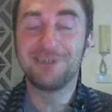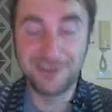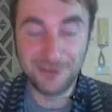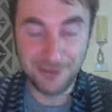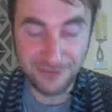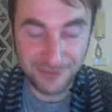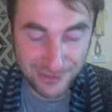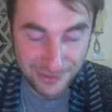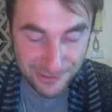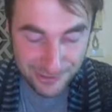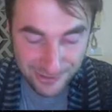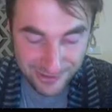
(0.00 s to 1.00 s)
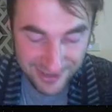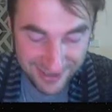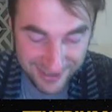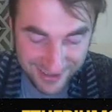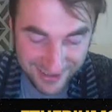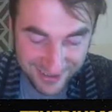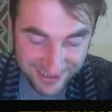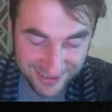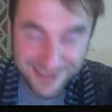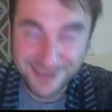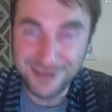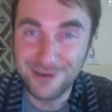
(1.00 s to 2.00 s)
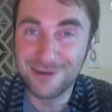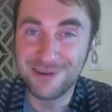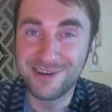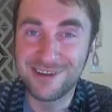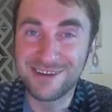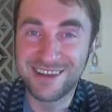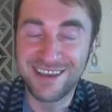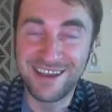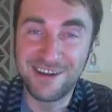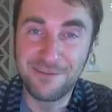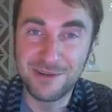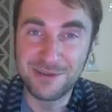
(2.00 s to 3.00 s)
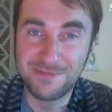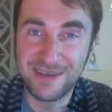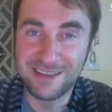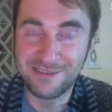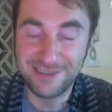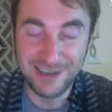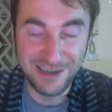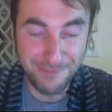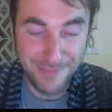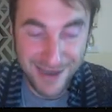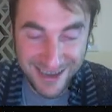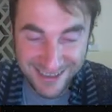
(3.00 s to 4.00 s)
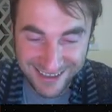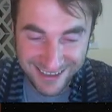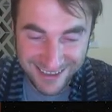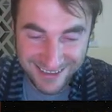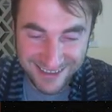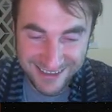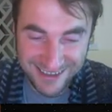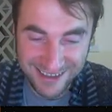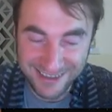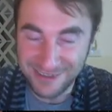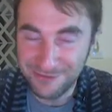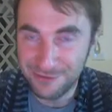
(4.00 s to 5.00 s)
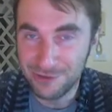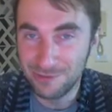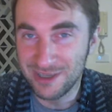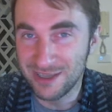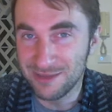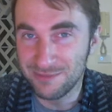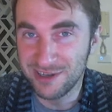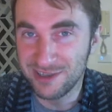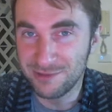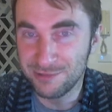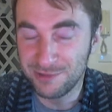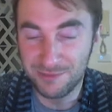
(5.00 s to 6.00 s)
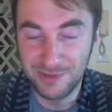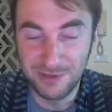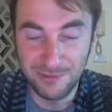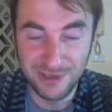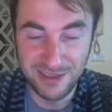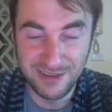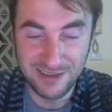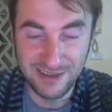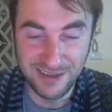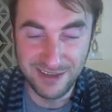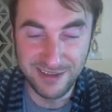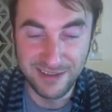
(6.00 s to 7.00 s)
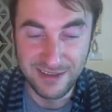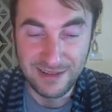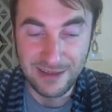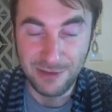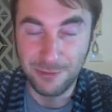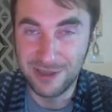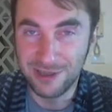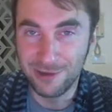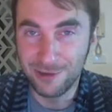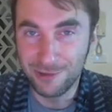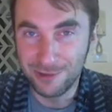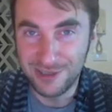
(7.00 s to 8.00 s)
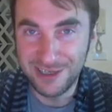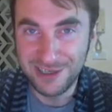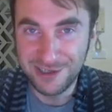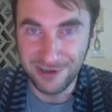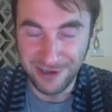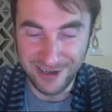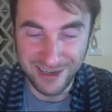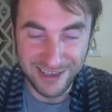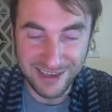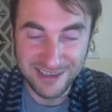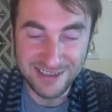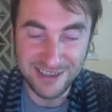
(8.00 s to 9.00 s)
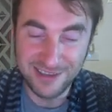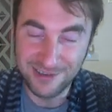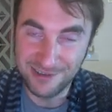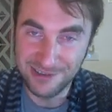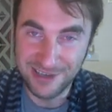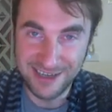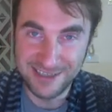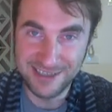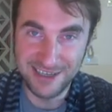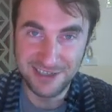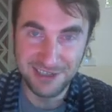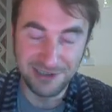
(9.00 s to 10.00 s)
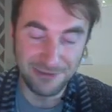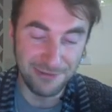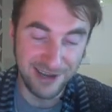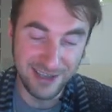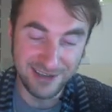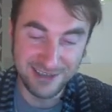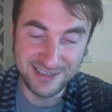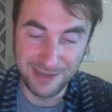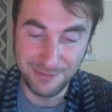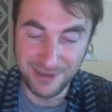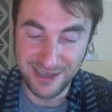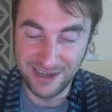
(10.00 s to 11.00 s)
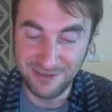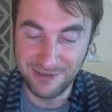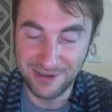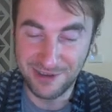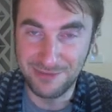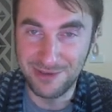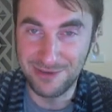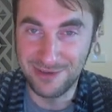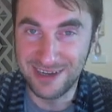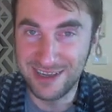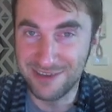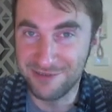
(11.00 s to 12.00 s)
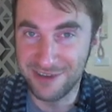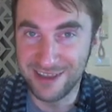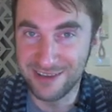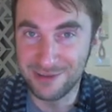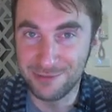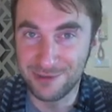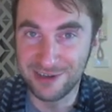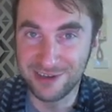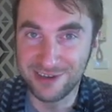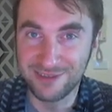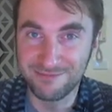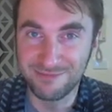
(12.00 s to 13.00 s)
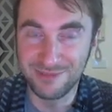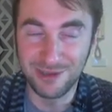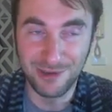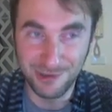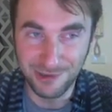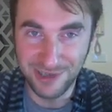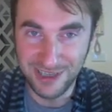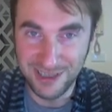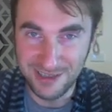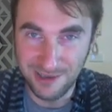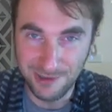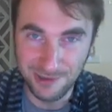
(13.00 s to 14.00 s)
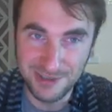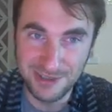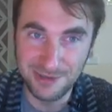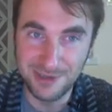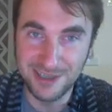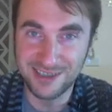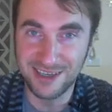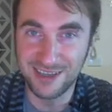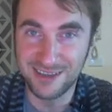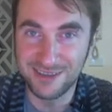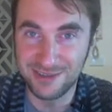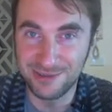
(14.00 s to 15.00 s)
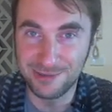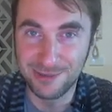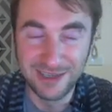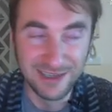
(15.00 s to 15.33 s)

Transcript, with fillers: interview, or the third kind of perspective that I might get, it's not confirmed yet, but it would be with a local teacher. I guess that their organization ran some kind of a community event where local kids, local students got to